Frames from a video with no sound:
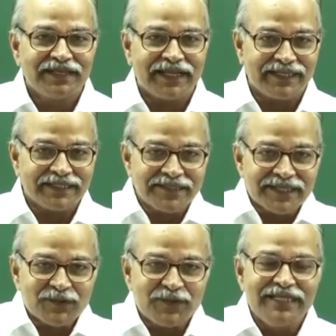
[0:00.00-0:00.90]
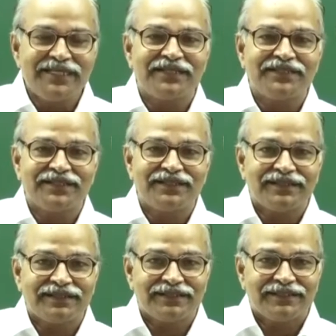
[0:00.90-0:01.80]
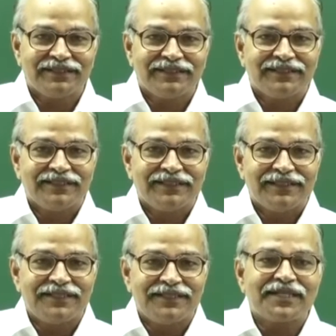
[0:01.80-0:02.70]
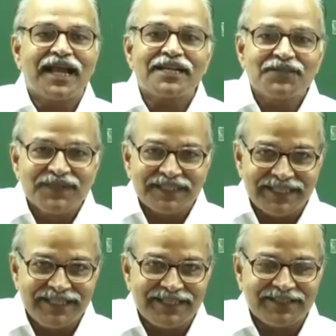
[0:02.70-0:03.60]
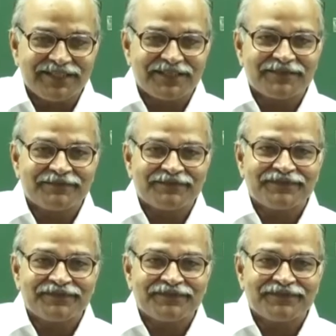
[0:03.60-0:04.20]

connected to each other, interacts with each other,